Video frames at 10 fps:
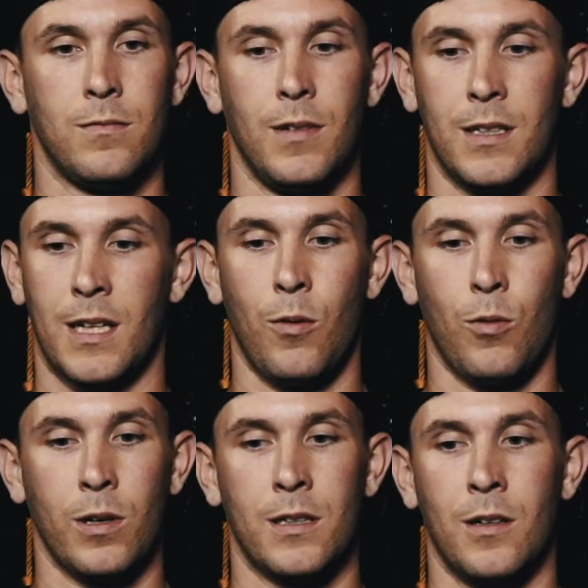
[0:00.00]
guy
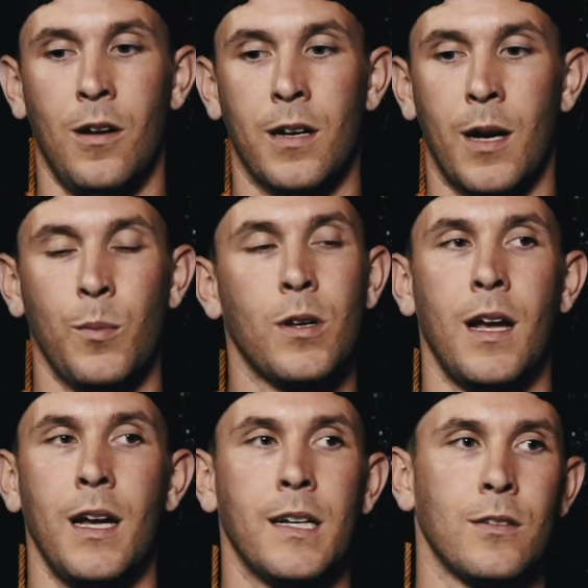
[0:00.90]
working a dog, I'm
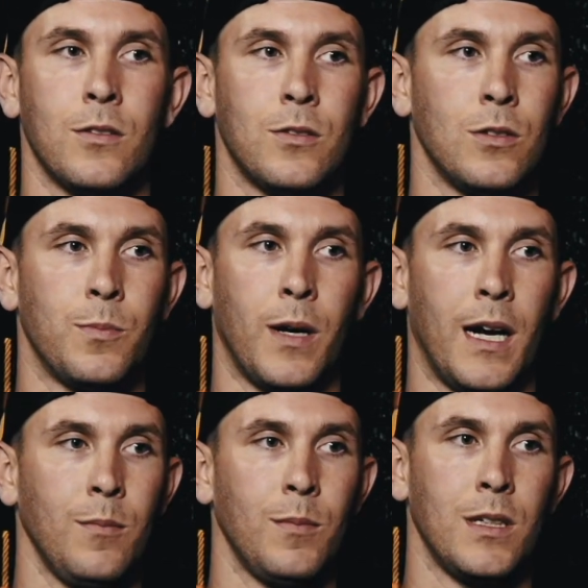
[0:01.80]
relying on those dudes
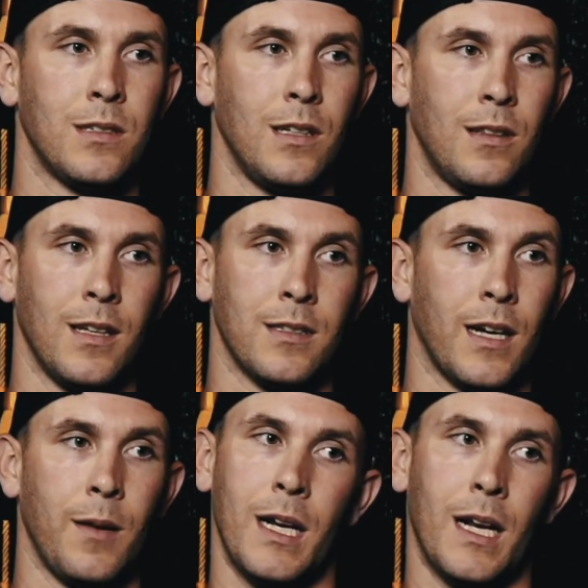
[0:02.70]
behind me to see things that
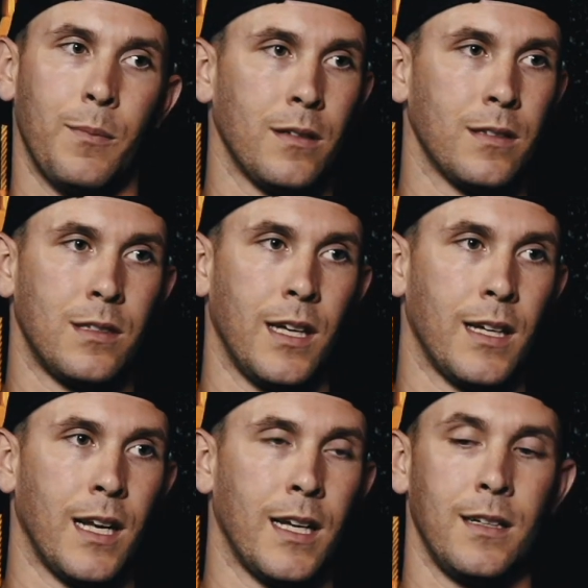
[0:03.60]
I may not be able to see at
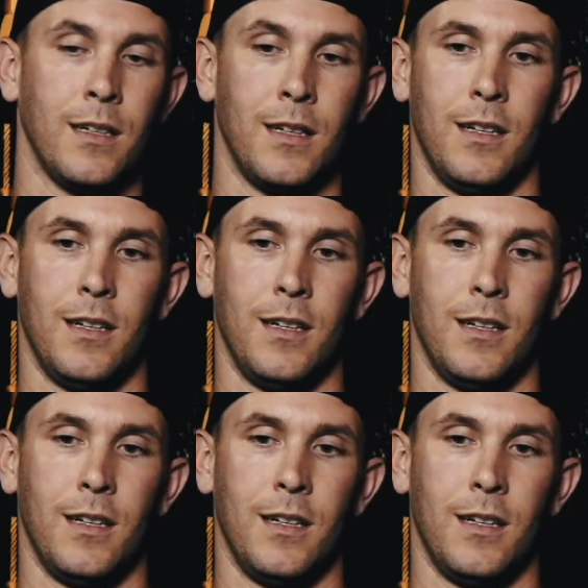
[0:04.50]
night.